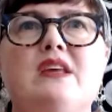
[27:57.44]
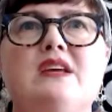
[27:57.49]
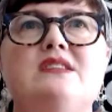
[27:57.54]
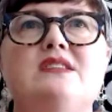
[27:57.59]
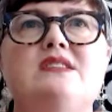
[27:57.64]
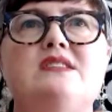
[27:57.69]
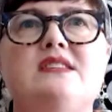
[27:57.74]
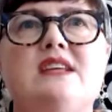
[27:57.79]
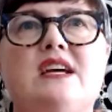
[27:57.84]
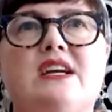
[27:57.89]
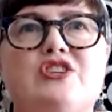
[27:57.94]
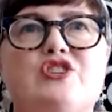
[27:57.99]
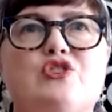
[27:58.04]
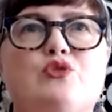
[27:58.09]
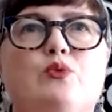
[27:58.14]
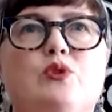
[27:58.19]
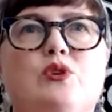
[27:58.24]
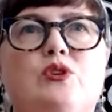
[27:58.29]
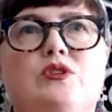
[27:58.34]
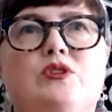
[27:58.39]

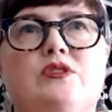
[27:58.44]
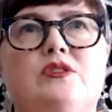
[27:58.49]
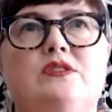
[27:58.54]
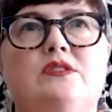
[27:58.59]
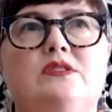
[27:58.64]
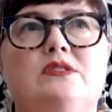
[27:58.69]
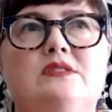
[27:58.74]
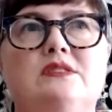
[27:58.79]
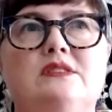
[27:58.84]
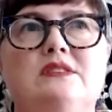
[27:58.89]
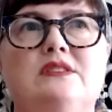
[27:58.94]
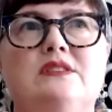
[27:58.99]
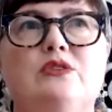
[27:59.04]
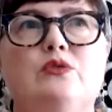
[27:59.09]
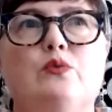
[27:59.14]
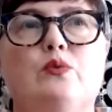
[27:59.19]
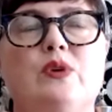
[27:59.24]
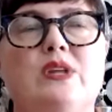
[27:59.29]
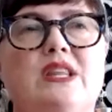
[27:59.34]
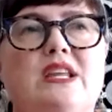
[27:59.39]
sexual
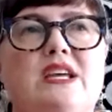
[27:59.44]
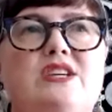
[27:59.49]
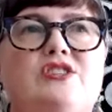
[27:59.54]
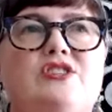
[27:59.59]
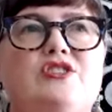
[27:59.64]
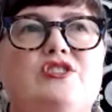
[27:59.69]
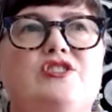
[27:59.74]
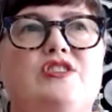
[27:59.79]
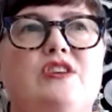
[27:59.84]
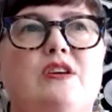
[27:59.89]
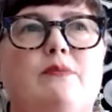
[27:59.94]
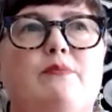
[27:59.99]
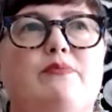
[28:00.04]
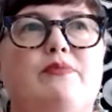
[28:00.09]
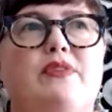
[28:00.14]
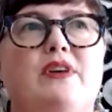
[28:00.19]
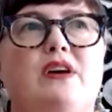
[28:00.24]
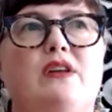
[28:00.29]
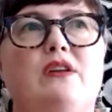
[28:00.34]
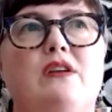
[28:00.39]
relationship
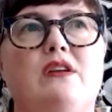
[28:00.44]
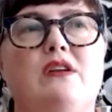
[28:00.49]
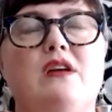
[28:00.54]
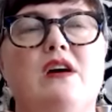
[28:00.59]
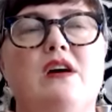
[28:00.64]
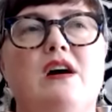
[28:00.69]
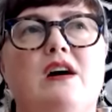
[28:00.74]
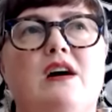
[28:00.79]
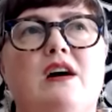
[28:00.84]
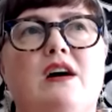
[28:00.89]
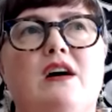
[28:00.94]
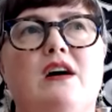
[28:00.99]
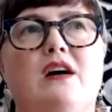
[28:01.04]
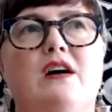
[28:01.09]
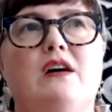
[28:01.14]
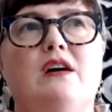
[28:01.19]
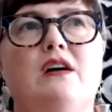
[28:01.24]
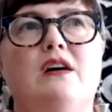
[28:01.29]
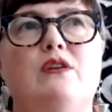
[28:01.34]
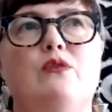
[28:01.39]
that uh,
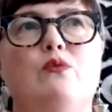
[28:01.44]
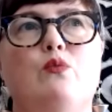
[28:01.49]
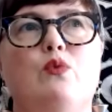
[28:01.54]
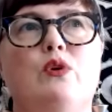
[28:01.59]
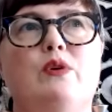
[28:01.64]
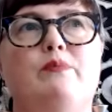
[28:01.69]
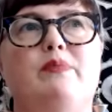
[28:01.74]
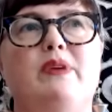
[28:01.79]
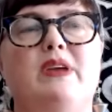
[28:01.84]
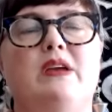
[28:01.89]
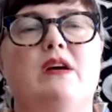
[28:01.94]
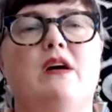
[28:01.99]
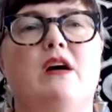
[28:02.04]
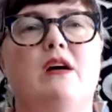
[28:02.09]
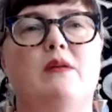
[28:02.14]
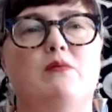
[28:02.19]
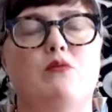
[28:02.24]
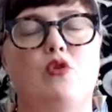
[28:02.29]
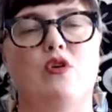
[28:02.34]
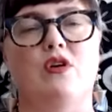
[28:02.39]
would be
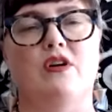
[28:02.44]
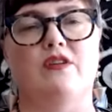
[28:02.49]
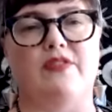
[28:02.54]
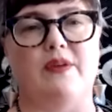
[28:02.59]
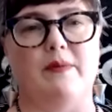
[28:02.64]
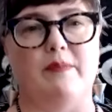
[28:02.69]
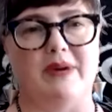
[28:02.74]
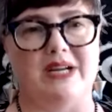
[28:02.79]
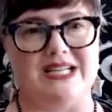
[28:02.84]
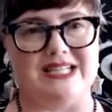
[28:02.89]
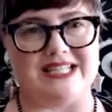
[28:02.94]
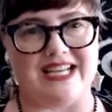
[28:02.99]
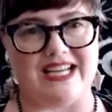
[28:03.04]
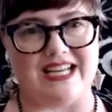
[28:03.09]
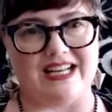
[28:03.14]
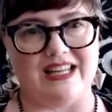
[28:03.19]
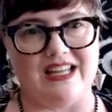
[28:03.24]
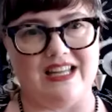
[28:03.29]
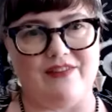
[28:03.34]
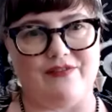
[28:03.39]
on more of the
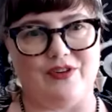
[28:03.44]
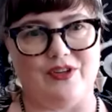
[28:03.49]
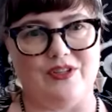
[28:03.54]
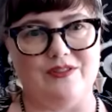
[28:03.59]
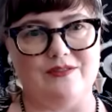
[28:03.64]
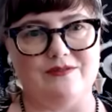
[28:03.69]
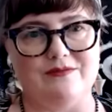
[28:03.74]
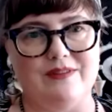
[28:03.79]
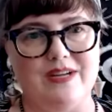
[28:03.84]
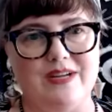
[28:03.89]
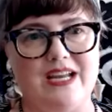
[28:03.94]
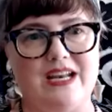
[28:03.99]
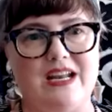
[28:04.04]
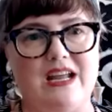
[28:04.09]
mundane level right